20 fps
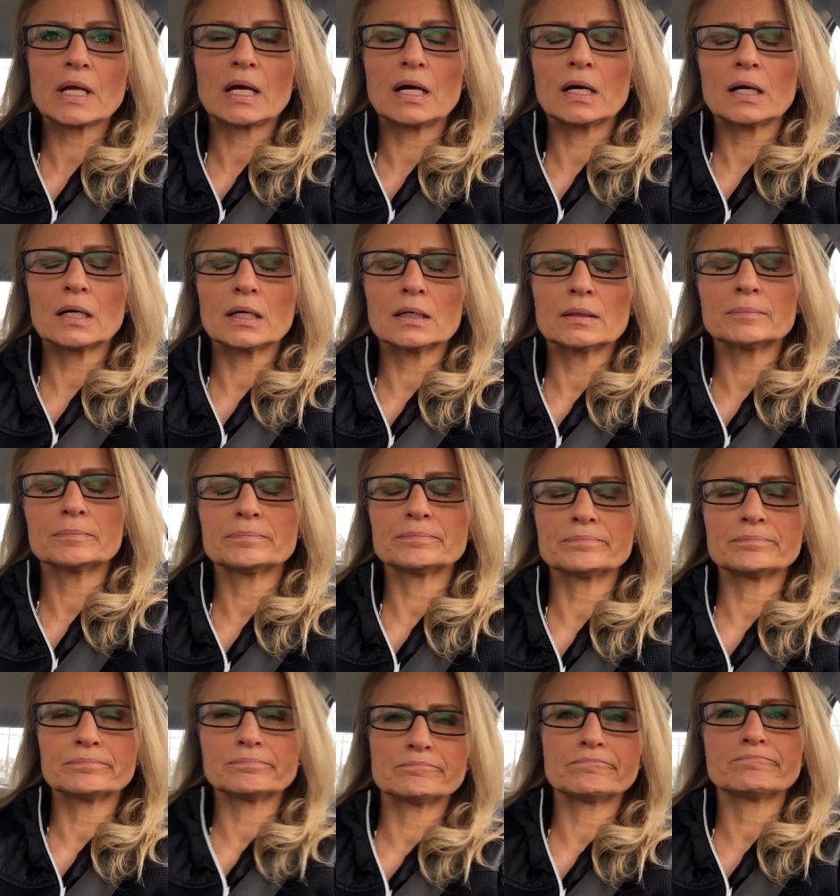
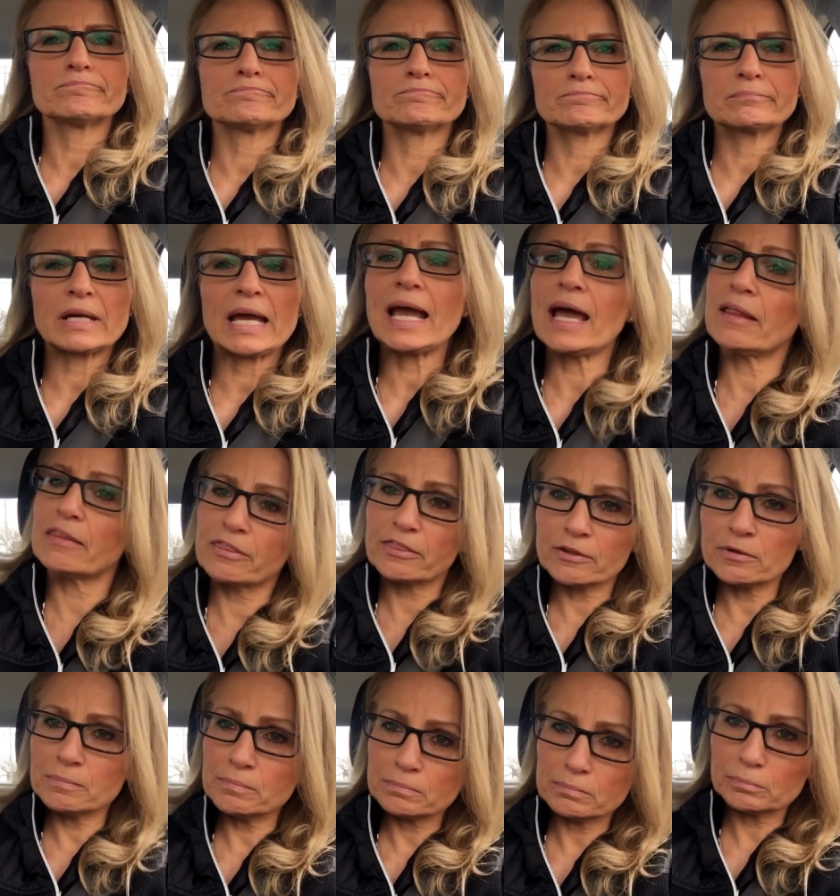um,
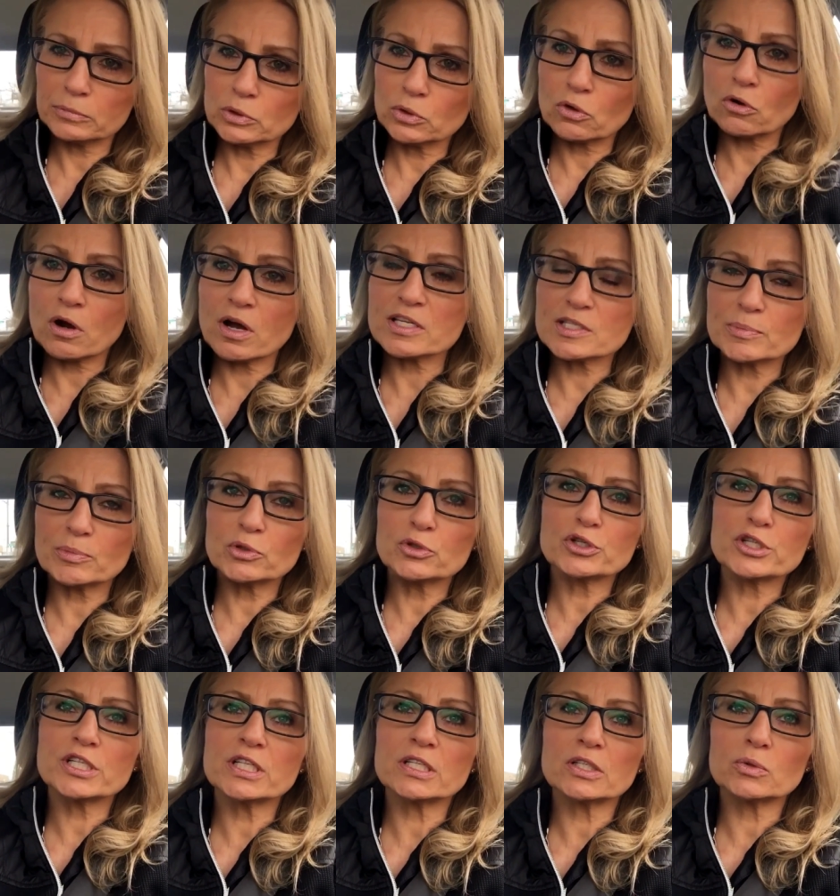Anthem, Blue Cross Blue
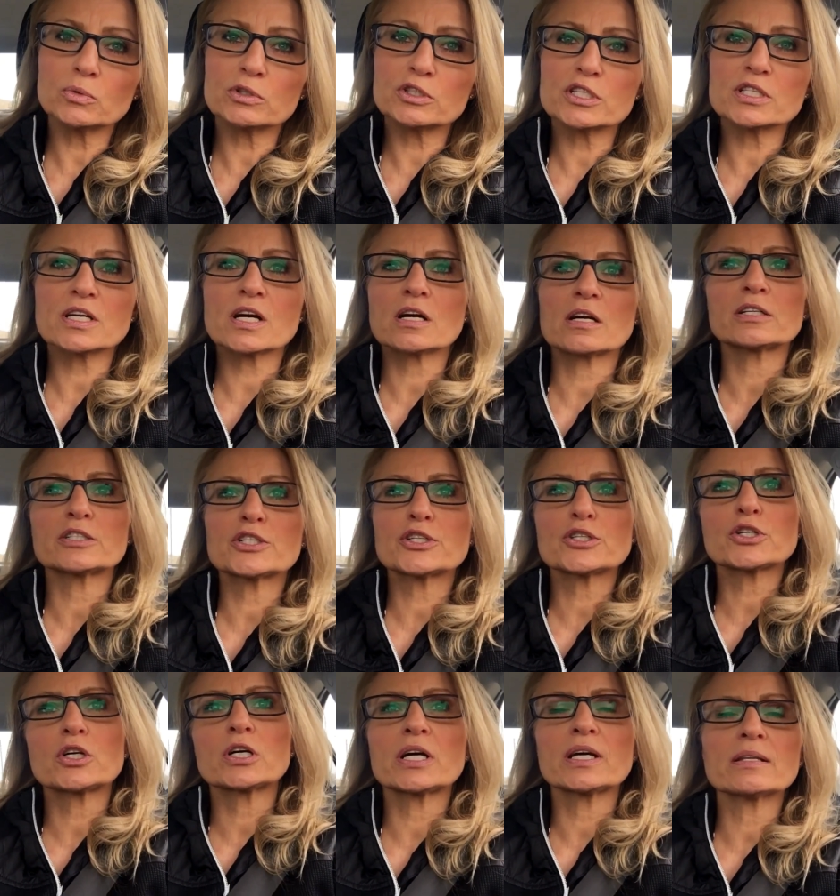Shield, which is our
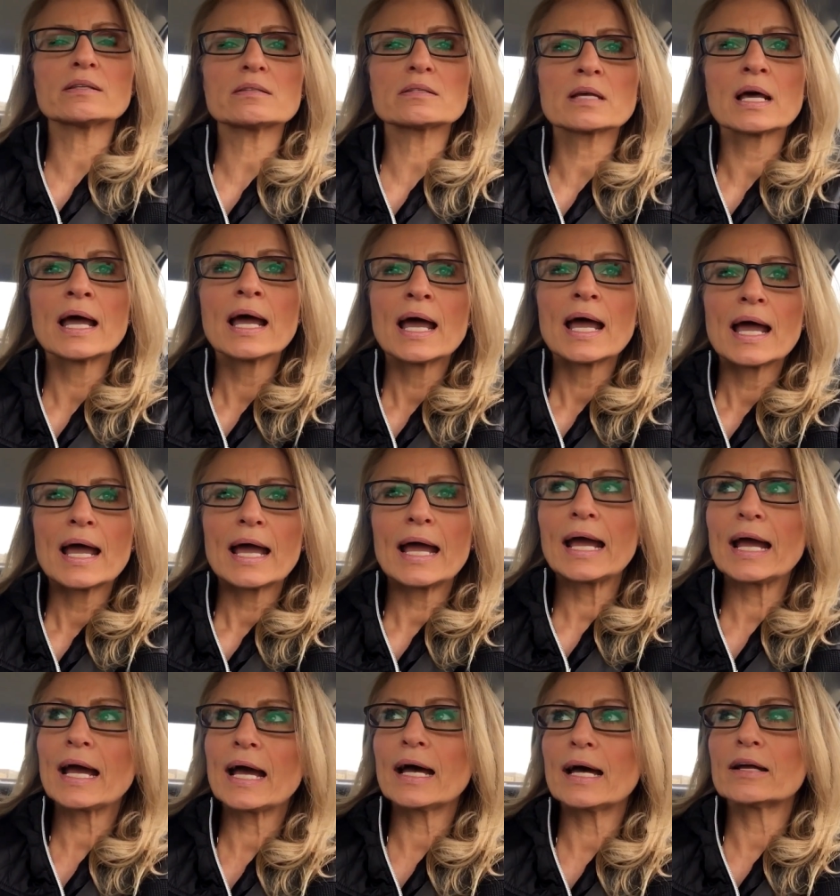insurance.
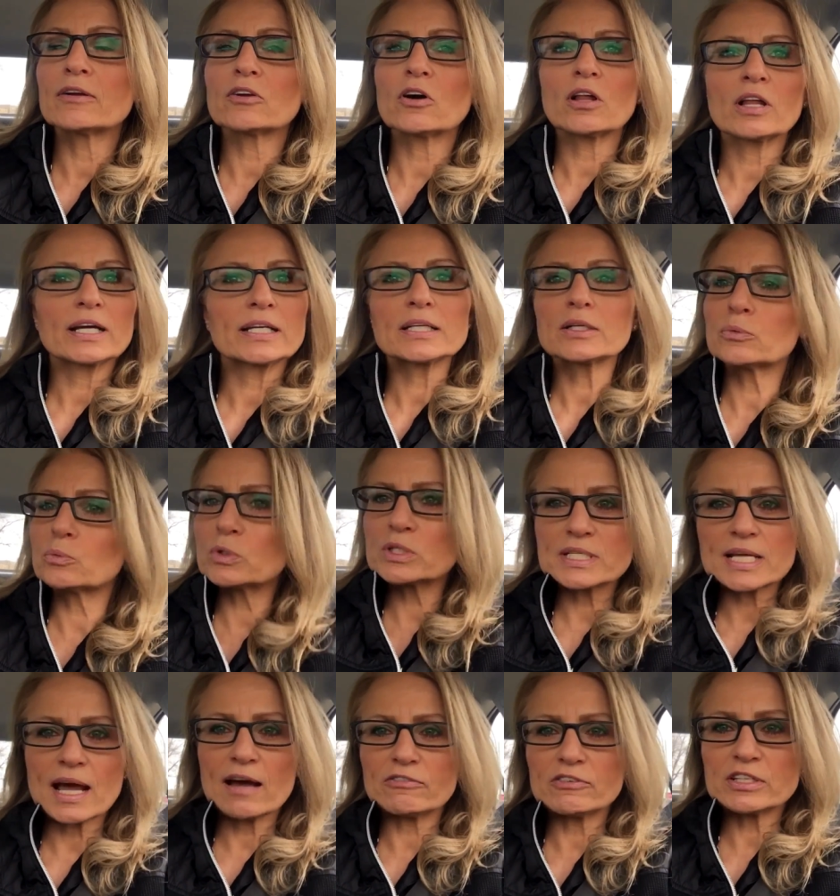And all I did was
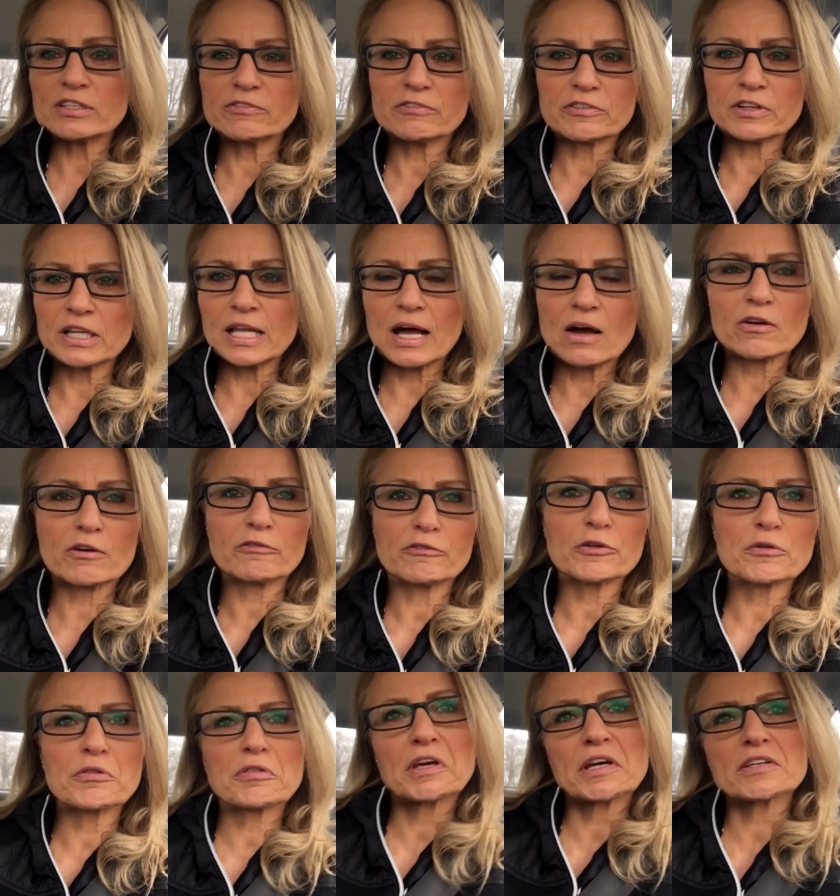have to fill out a
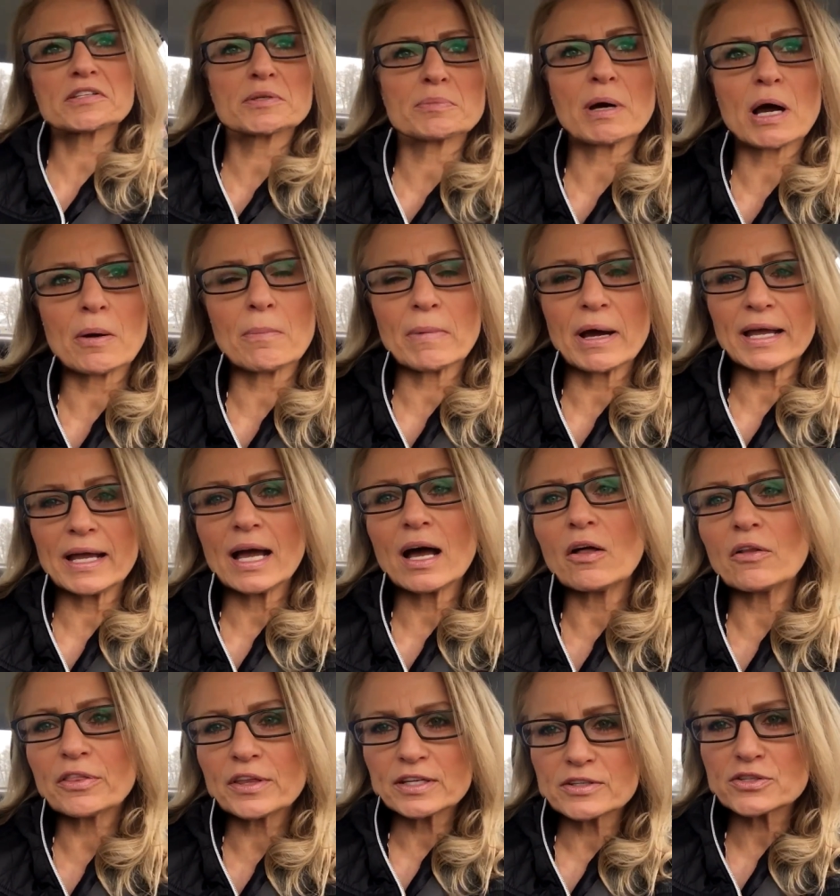few things about my
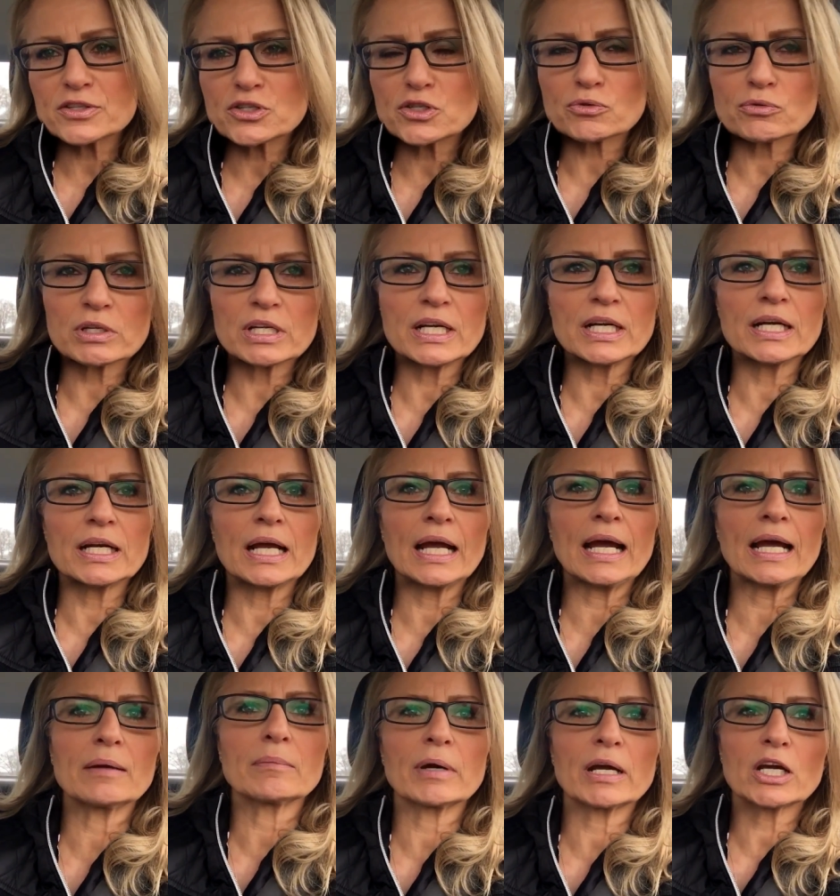health history
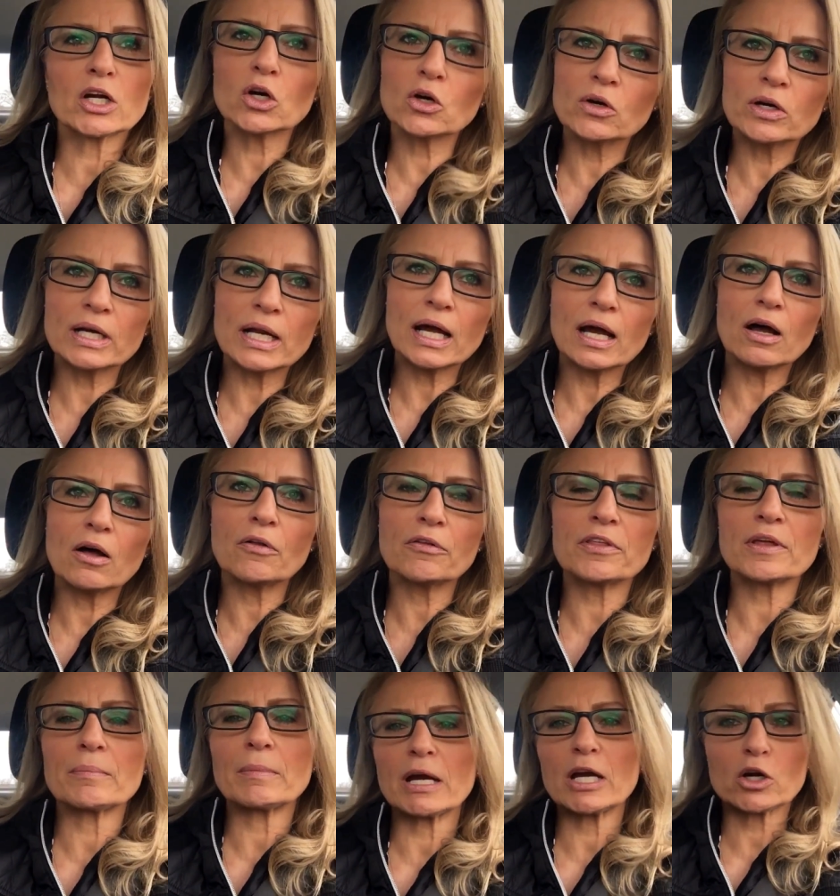and my current health
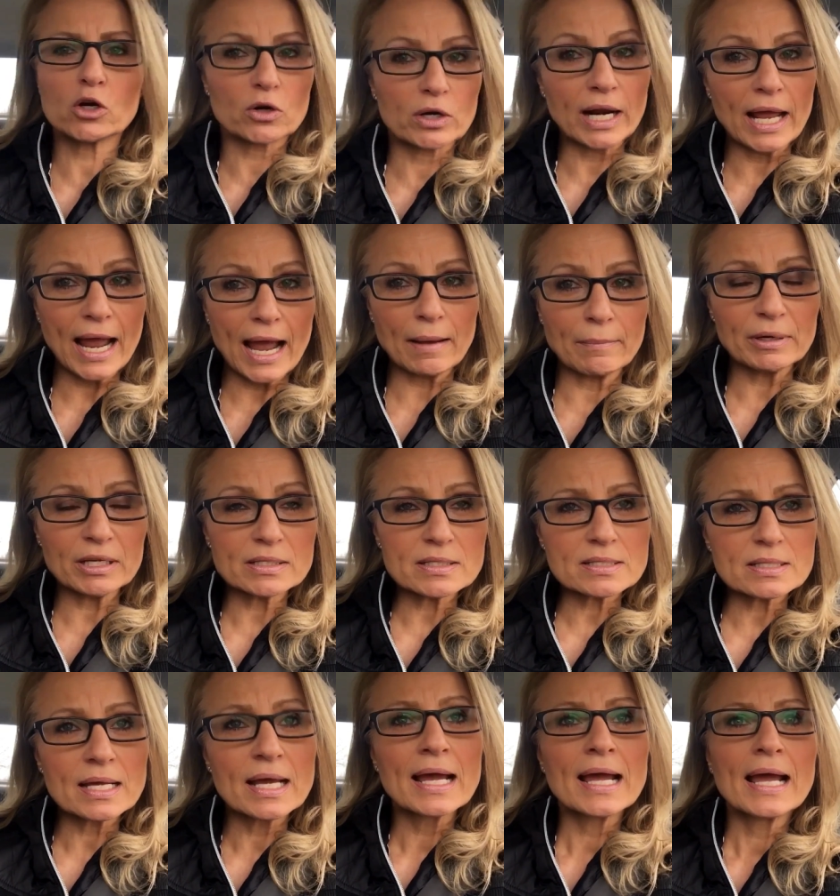and my current habits.